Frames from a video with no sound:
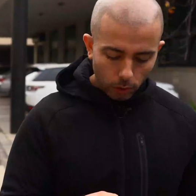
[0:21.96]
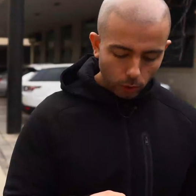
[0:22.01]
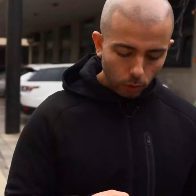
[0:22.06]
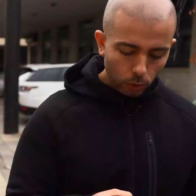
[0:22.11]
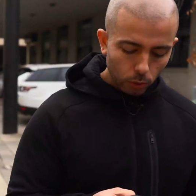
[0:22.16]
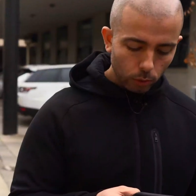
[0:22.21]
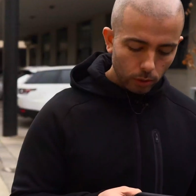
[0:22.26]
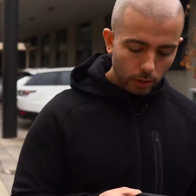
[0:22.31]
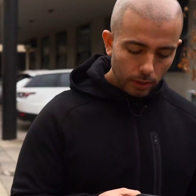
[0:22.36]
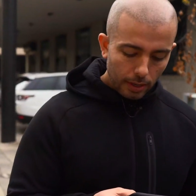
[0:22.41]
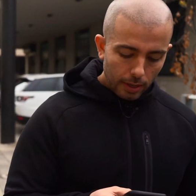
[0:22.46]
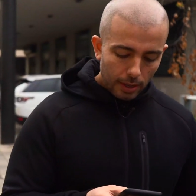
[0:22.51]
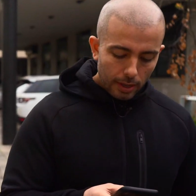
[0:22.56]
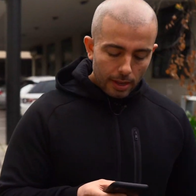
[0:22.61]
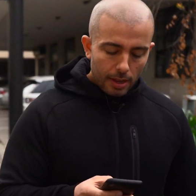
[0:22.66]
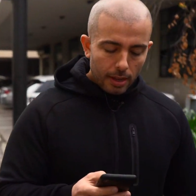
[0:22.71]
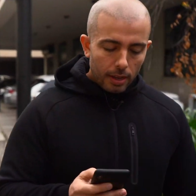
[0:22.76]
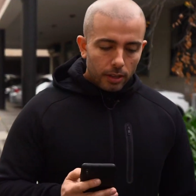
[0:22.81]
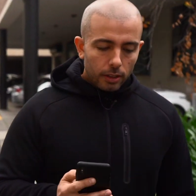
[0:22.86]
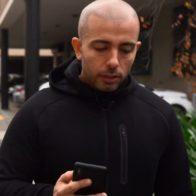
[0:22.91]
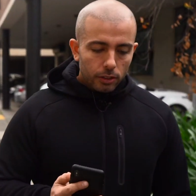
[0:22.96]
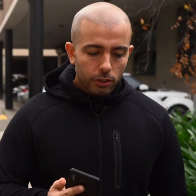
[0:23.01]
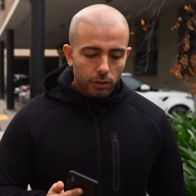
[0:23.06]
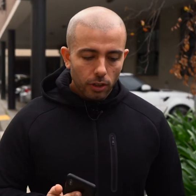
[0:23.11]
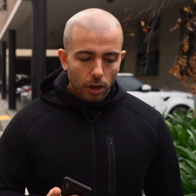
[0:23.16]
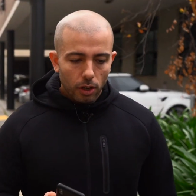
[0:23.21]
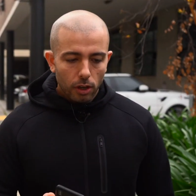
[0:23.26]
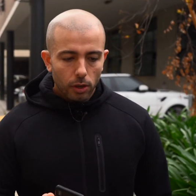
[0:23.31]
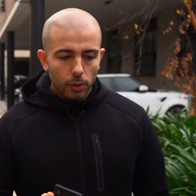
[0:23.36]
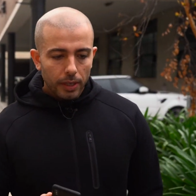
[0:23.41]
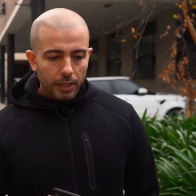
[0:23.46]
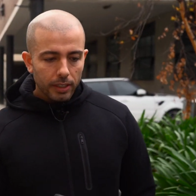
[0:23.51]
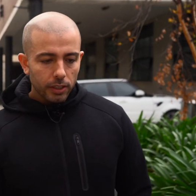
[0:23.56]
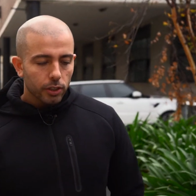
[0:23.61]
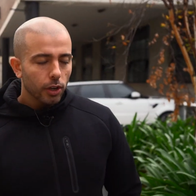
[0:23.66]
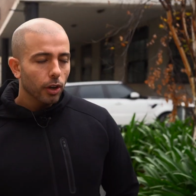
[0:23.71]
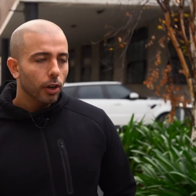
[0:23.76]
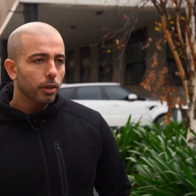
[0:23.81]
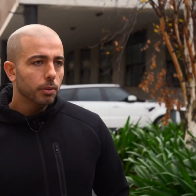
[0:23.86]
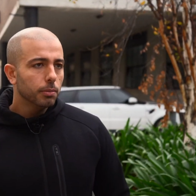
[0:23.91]
Cool. So in
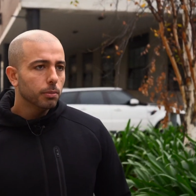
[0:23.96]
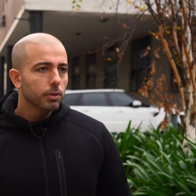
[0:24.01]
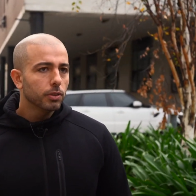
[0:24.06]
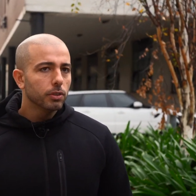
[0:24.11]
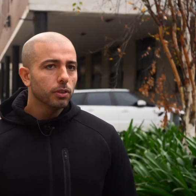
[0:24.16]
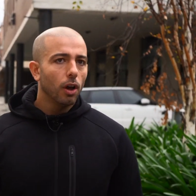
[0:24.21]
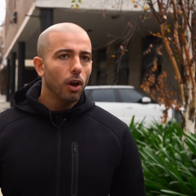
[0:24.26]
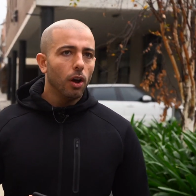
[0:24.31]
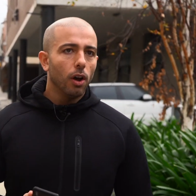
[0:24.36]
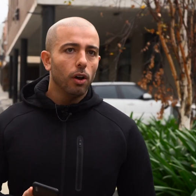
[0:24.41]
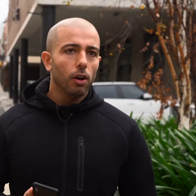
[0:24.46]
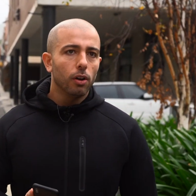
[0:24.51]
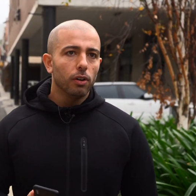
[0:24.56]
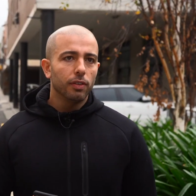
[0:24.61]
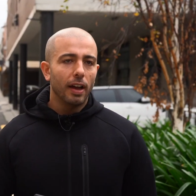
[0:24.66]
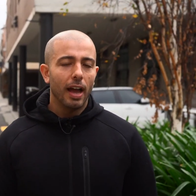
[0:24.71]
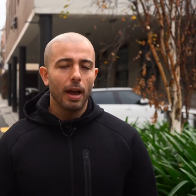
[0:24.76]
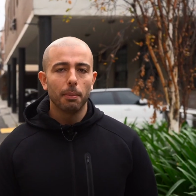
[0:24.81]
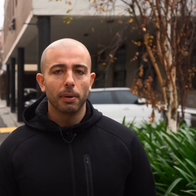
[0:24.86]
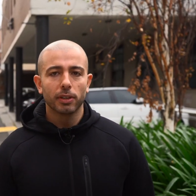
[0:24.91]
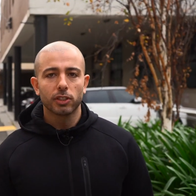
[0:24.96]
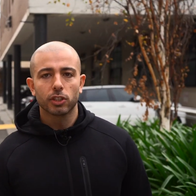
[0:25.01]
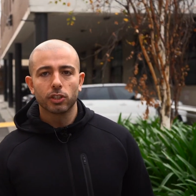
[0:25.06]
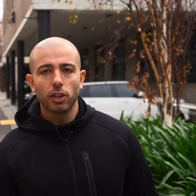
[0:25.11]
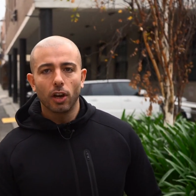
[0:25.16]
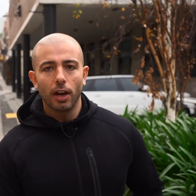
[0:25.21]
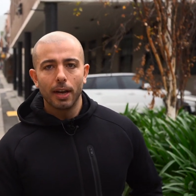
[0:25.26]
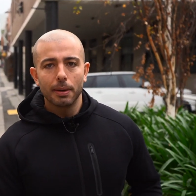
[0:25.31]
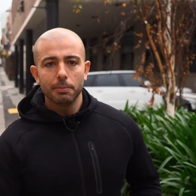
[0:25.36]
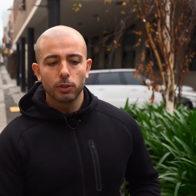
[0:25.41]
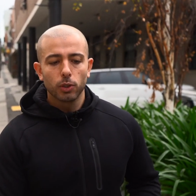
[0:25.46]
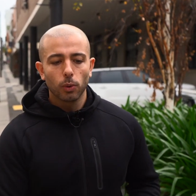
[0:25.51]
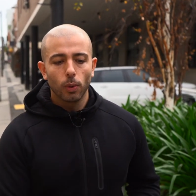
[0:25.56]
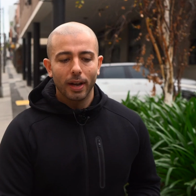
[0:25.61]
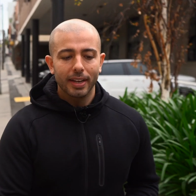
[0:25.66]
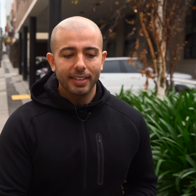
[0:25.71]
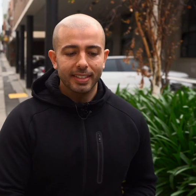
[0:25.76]
terms of how much time do I